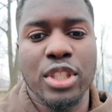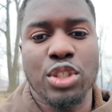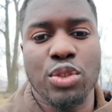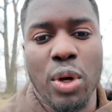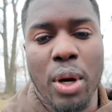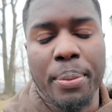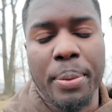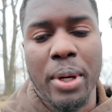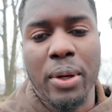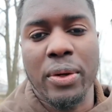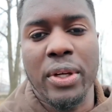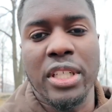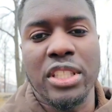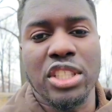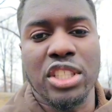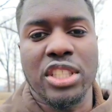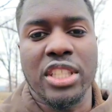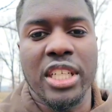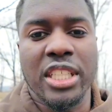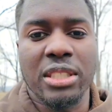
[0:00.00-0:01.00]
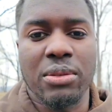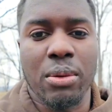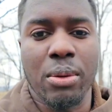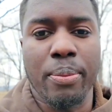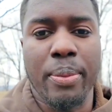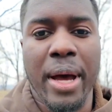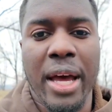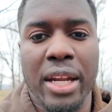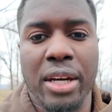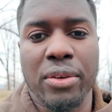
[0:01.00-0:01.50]
swap out interchangeable
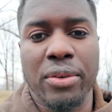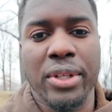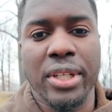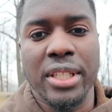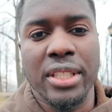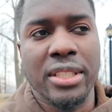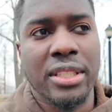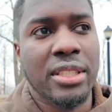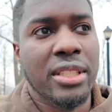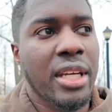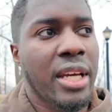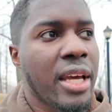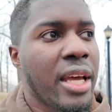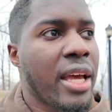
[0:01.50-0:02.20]
batteries